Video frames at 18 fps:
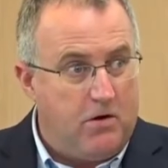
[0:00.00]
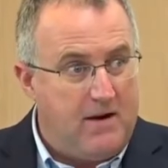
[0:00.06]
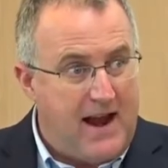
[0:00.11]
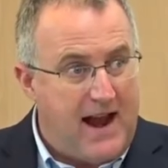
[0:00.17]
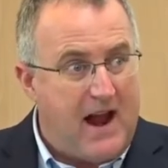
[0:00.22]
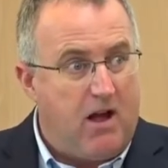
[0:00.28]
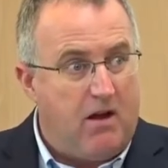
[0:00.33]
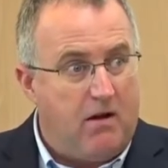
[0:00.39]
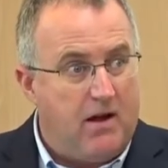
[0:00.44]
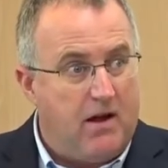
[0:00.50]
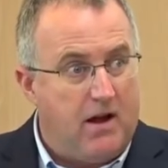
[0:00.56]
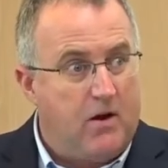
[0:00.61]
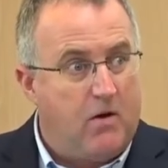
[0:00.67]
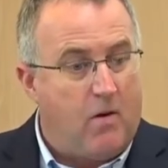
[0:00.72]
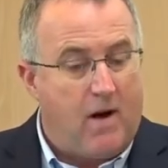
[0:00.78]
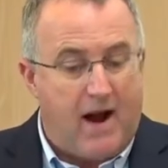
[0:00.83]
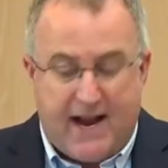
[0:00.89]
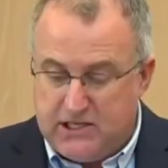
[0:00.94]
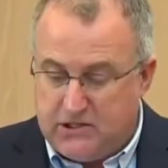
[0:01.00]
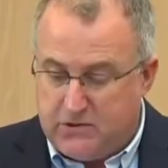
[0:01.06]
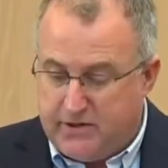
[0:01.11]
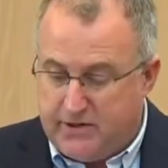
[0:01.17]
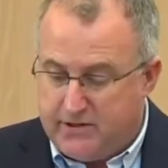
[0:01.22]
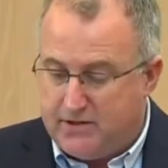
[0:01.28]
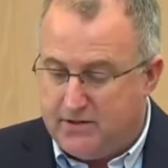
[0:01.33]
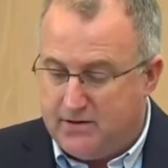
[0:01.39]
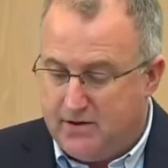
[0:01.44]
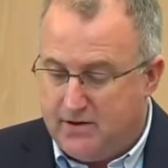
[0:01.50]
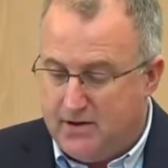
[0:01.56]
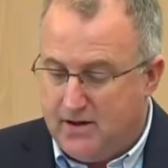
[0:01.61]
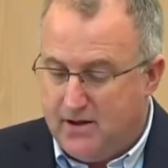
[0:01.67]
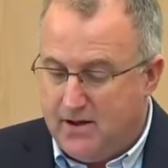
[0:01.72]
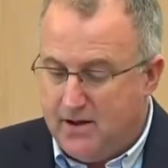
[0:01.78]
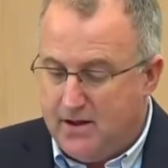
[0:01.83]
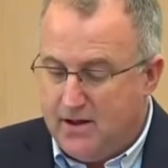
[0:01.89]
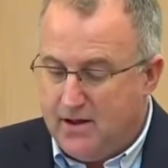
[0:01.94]
now a graduate.
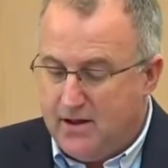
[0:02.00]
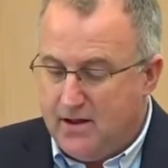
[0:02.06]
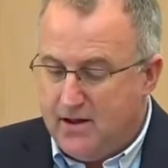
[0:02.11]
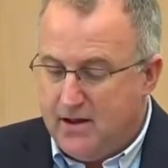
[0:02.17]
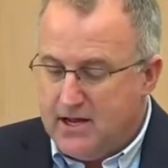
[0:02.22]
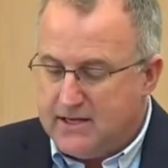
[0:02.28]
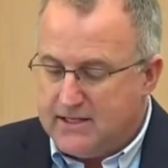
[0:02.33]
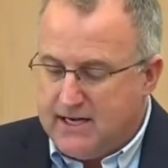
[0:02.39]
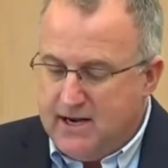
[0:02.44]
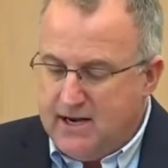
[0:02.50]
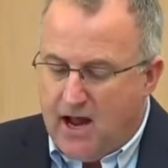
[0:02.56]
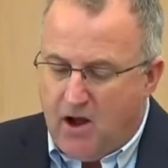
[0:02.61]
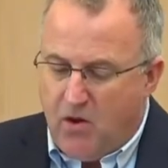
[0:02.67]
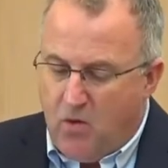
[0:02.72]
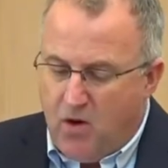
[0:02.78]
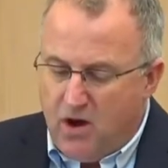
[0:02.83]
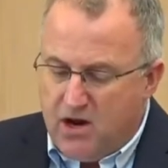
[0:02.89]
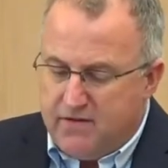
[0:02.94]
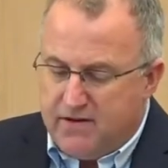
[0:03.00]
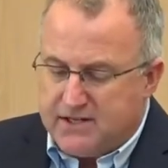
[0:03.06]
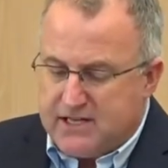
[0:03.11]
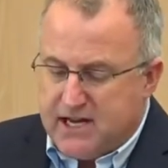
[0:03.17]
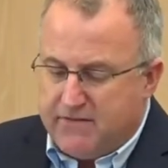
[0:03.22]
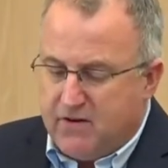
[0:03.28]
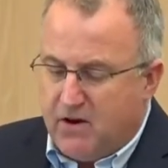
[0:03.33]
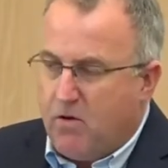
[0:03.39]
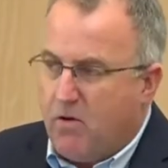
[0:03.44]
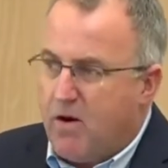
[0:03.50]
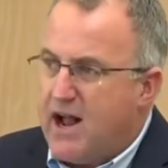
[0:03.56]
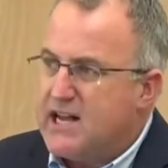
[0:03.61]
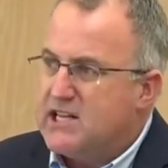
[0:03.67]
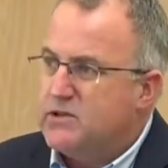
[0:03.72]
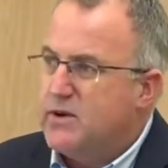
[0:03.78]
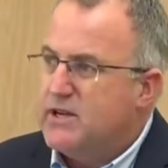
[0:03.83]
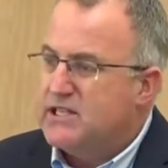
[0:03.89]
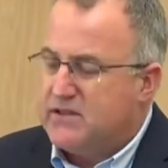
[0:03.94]
See, not one of us ever
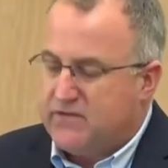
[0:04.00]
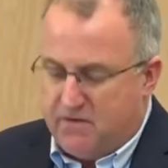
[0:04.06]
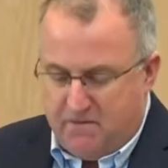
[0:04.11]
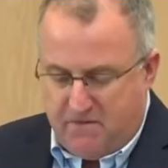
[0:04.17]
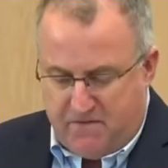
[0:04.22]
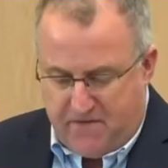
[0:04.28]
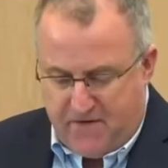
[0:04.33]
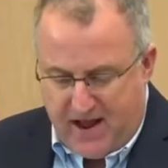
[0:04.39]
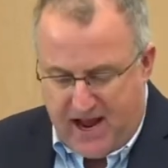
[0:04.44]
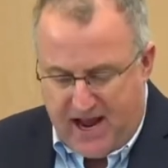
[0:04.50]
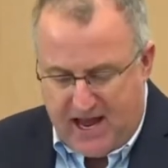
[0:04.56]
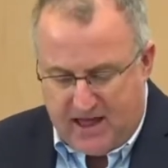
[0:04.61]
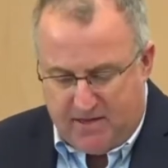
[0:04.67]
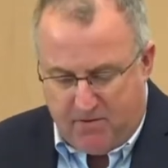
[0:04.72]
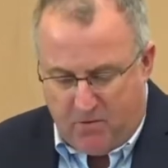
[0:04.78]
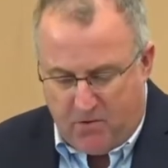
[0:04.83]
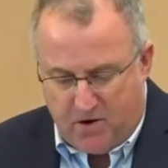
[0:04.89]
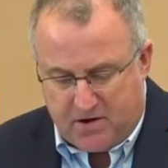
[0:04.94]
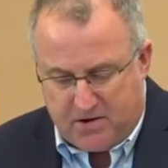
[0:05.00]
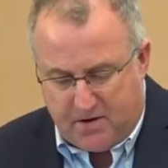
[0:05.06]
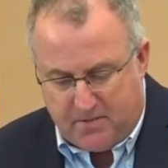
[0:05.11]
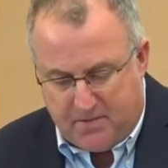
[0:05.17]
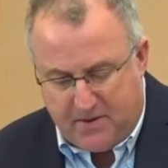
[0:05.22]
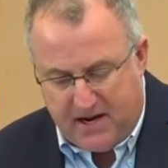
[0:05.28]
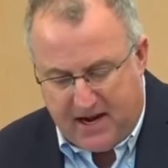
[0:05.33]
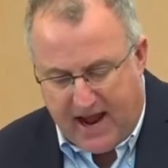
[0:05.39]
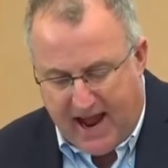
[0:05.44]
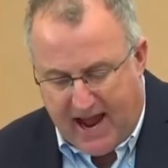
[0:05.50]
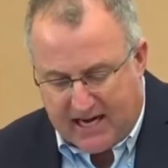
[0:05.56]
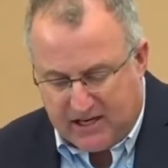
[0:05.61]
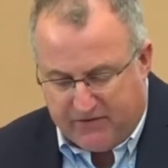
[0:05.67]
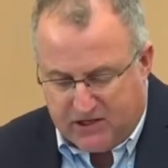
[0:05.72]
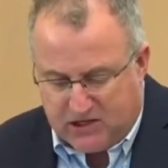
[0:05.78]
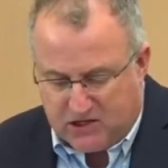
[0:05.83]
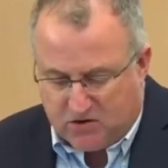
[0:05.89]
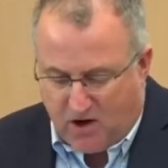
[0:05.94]
graduates from faith, but we're to be
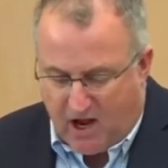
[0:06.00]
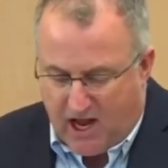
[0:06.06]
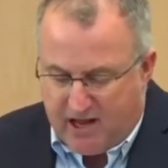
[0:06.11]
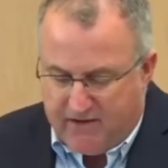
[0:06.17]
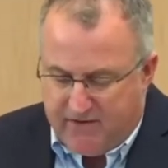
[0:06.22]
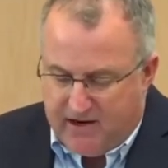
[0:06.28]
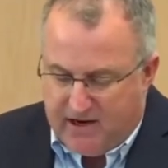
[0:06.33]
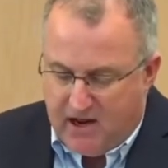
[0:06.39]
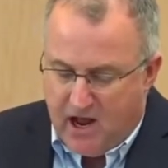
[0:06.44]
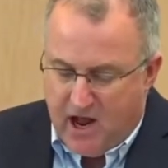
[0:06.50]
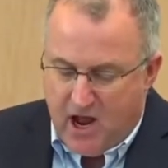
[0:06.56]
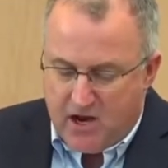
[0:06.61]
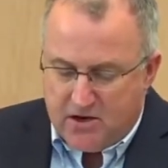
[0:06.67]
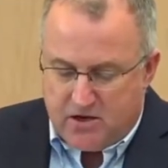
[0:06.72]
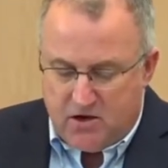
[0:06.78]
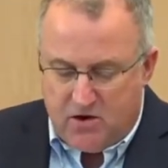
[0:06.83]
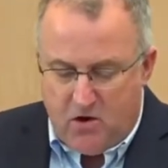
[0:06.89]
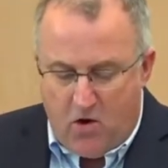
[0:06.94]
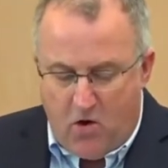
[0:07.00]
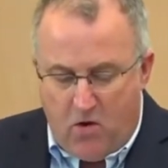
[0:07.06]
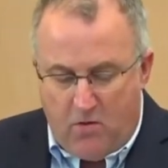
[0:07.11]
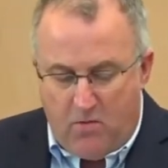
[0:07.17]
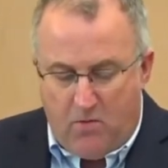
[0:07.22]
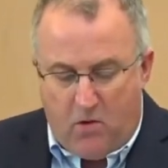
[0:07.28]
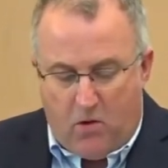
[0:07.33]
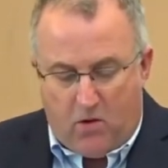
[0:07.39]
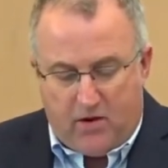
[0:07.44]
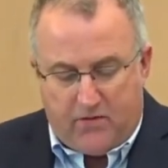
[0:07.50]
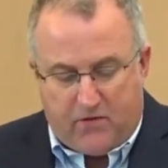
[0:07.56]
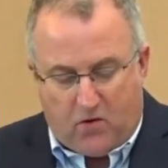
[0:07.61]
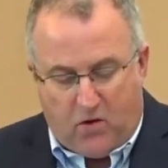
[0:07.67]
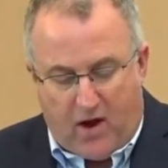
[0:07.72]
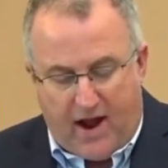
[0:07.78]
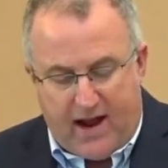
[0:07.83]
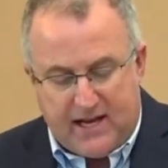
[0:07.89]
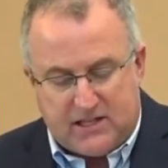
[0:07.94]
actively striving to know more of
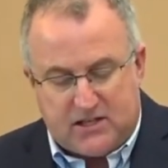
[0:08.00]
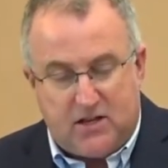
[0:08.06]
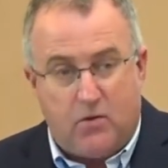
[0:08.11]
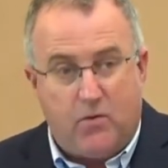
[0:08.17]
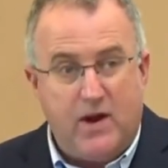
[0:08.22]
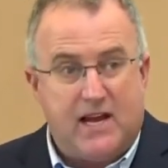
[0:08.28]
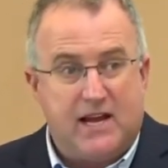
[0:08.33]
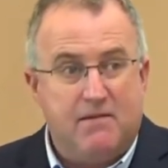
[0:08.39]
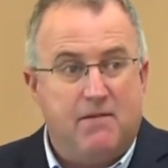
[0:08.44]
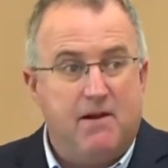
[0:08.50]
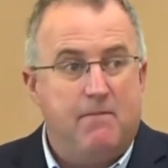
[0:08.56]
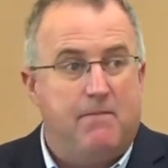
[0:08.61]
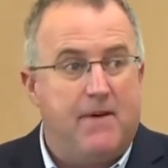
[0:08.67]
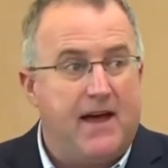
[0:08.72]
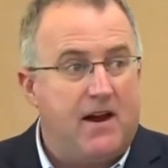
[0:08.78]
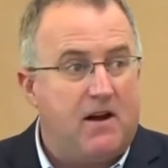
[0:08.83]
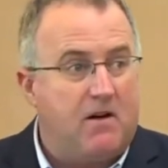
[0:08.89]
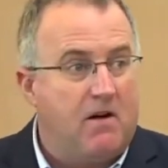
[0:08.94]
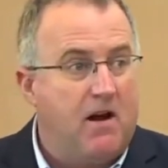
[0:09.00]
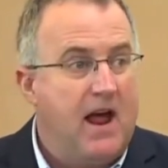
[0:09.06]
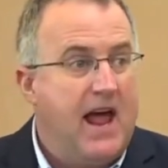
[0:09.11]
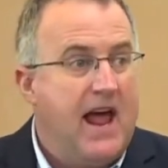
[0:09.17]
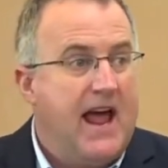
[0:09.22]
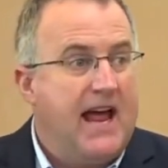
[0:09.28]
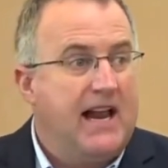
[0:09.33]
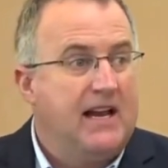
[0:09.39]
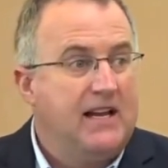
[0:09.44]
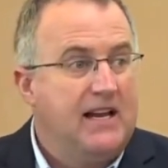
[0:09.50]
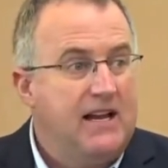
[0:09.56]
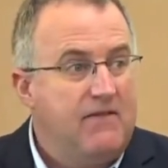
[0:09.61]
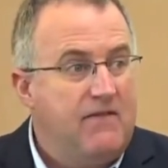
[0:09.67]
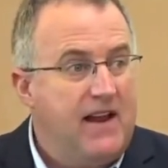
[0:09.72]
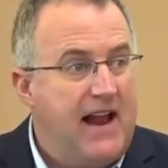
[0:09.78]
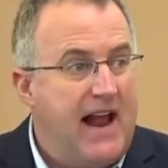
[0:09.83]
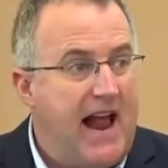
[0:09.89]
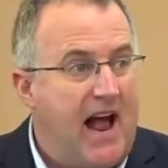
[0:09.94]
Christ so that we can be better at
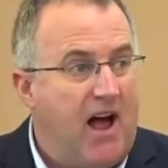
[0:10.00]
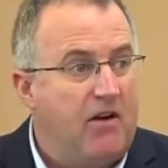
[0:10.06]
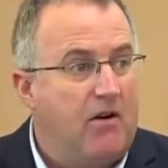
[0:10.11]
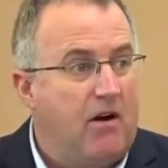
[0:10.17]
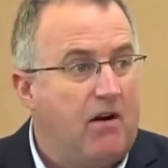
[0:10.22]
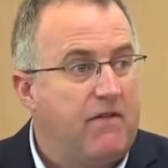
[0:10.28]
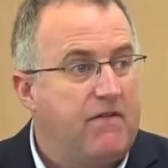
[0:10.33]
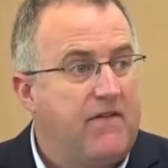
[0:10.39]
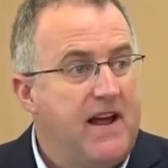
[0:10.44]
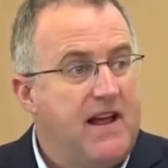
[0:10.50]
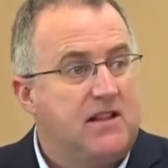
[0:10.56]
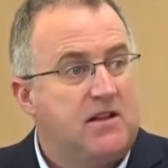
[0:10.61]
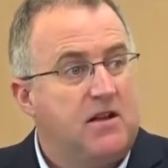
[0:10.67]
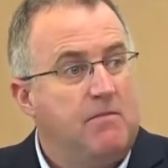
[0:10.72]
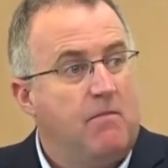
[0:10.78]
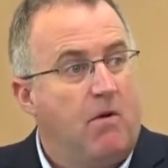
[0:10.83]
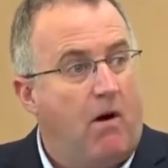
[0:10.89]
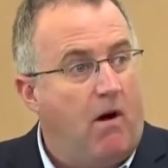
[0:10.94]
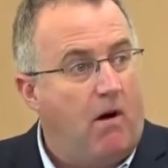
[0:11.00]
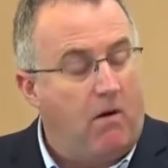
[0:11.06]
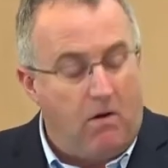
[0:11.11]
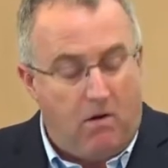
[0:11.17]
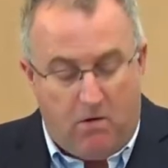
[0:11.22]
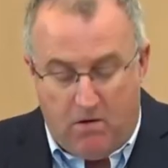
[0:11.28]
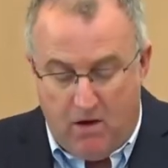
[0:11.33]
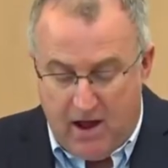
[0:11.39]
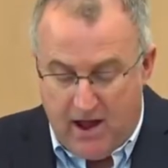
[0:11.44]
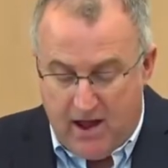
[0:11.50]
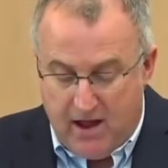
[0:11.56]
living out our faith tomorrow